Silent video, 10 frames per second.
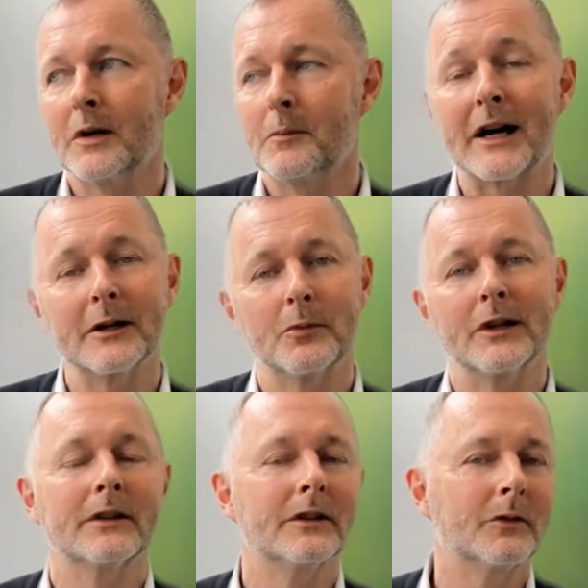market
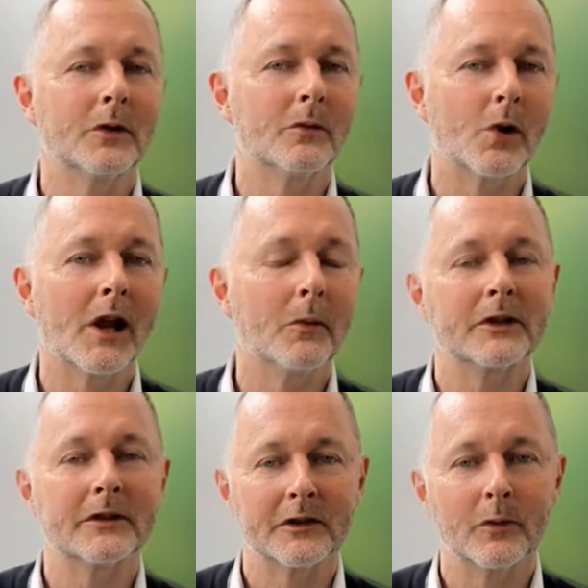presence will help
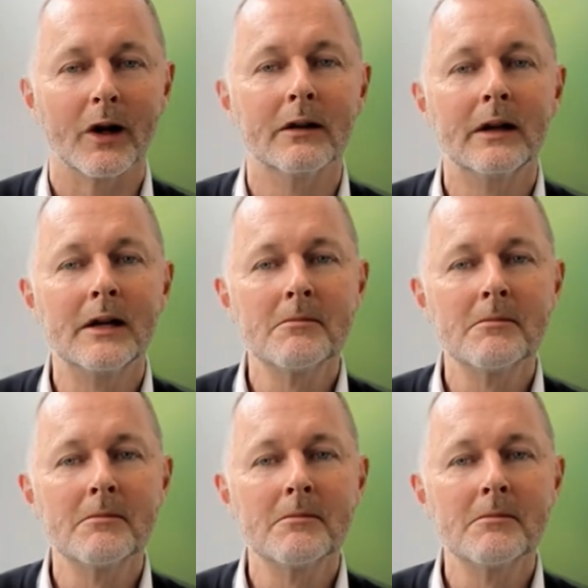us as well.